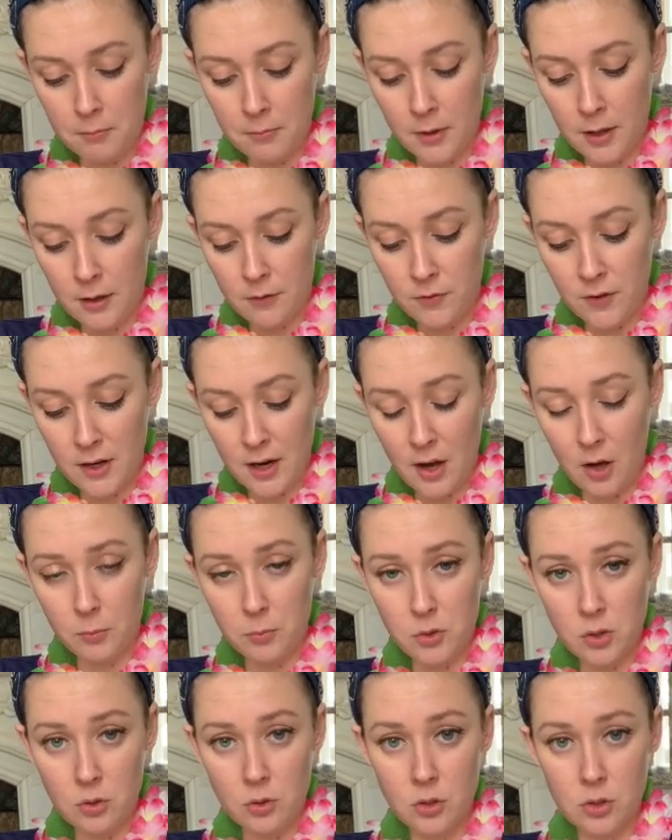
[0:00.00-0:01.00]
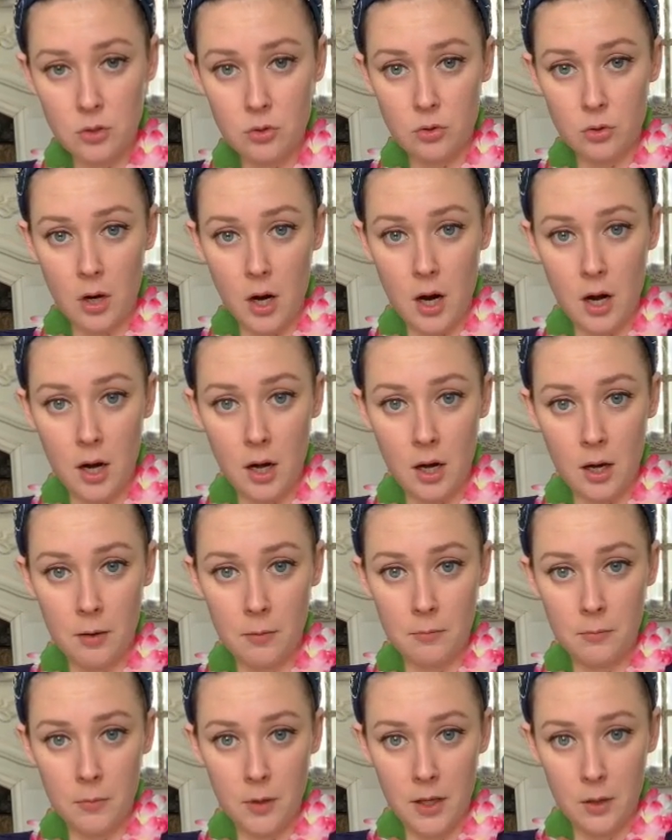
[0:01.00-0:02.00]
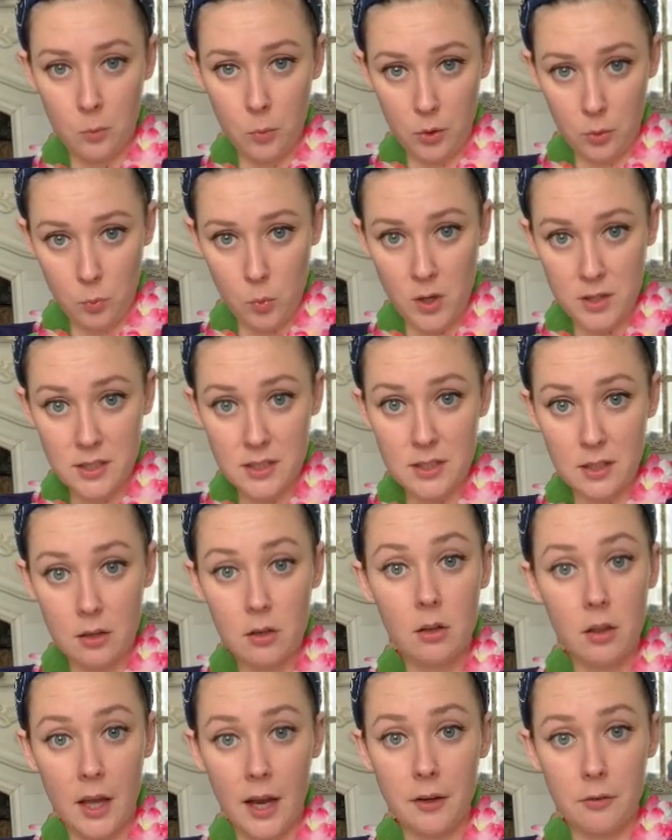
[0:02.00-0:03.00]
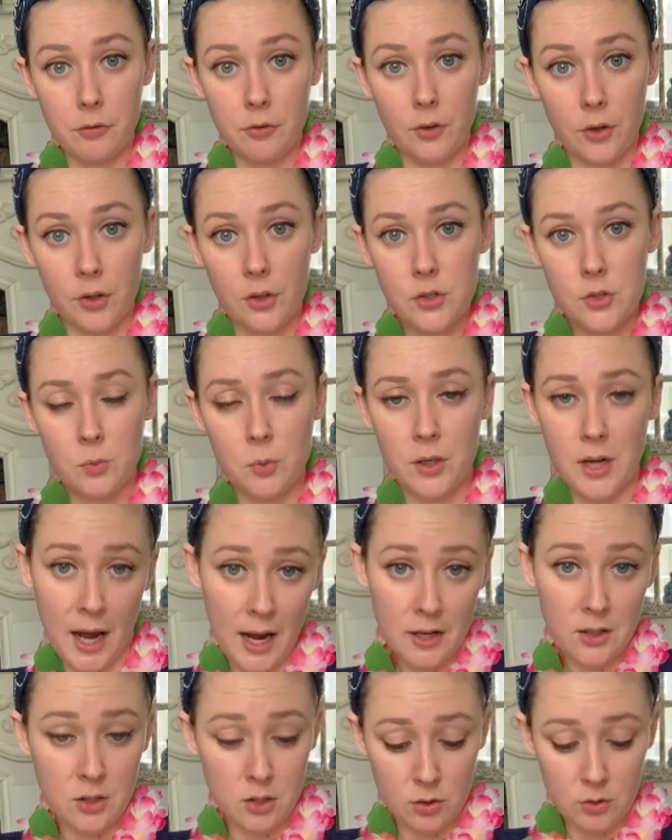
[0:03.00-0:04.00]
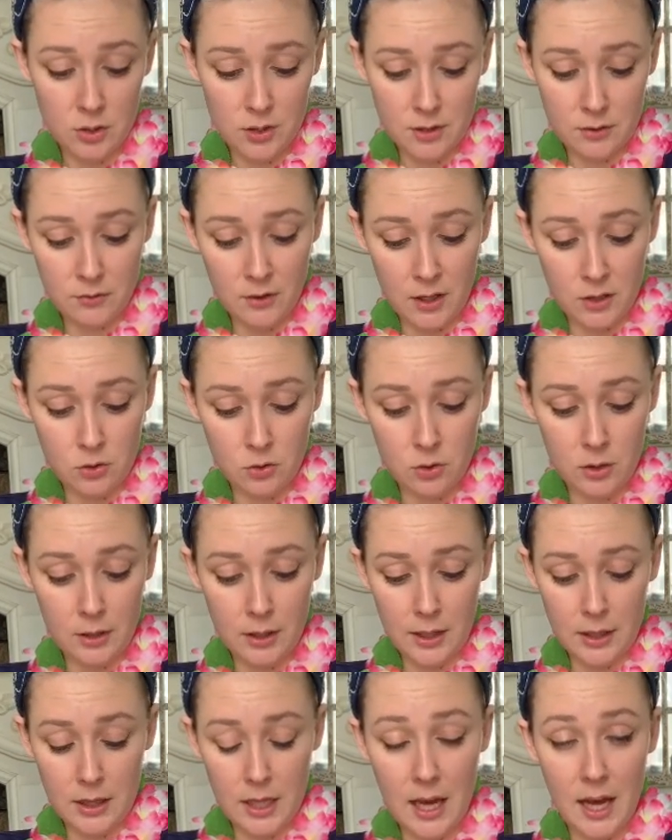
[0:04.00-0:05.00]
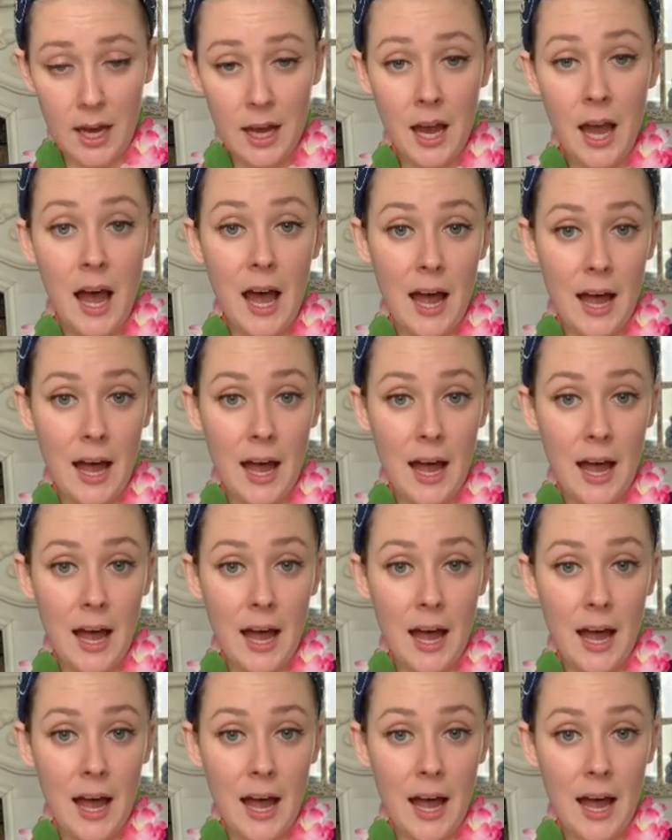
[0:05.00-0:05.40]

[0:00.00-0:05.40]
If it helps you to draw with one single line first, what I do is if I do it like that,